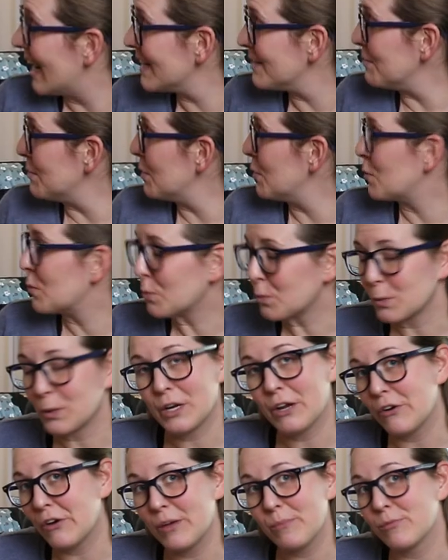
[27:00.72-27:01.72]
I'm
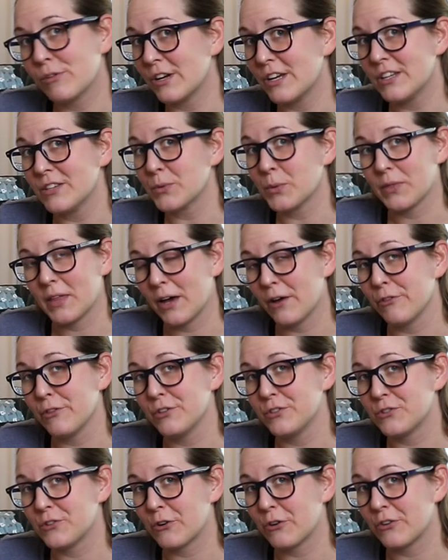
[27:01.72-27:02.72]
really pleased with how
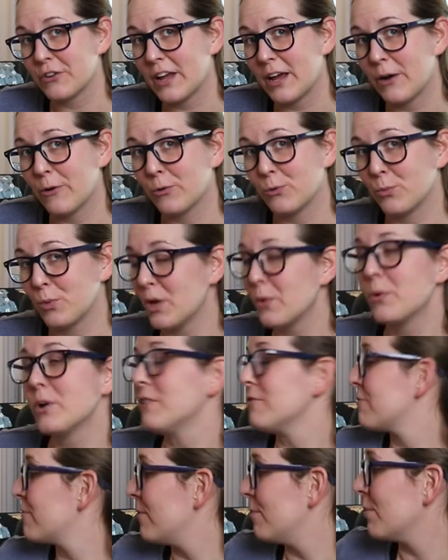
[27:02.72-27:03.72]
this turned out. We
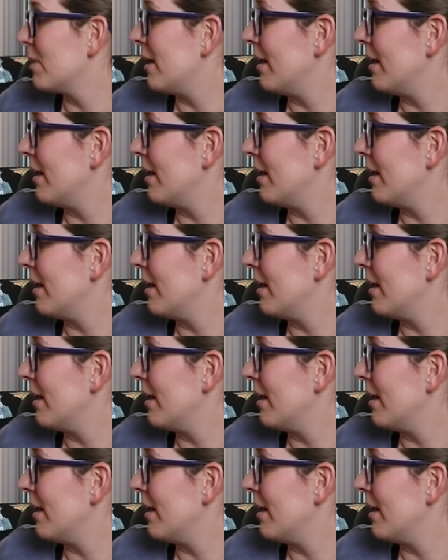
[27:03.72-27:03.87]
went from